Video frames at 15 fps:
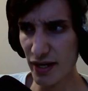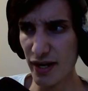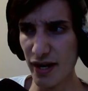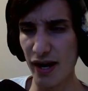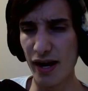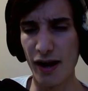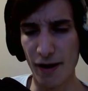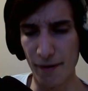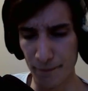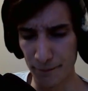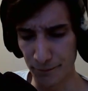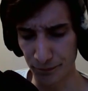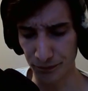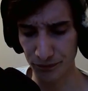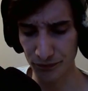
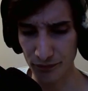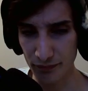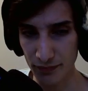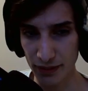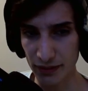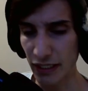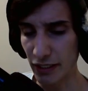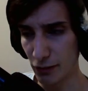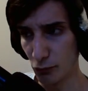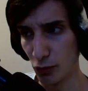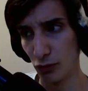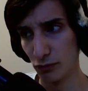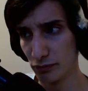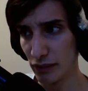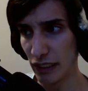Um, that
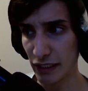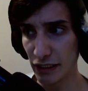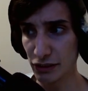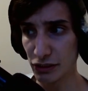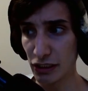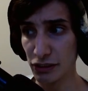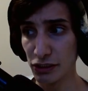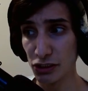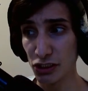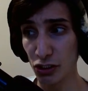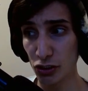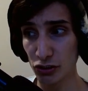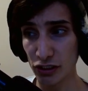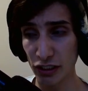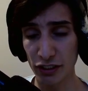well, I guess essentially
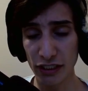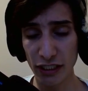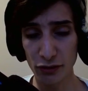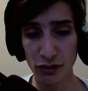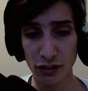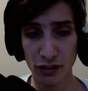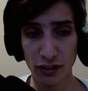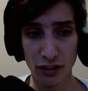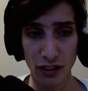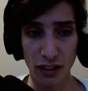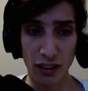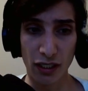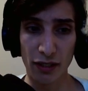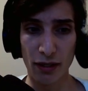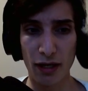got taken down.
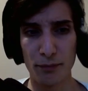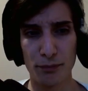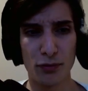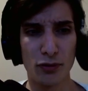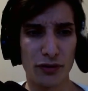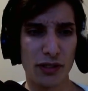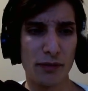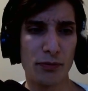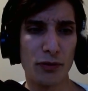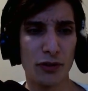Uh, I, I probably they're probably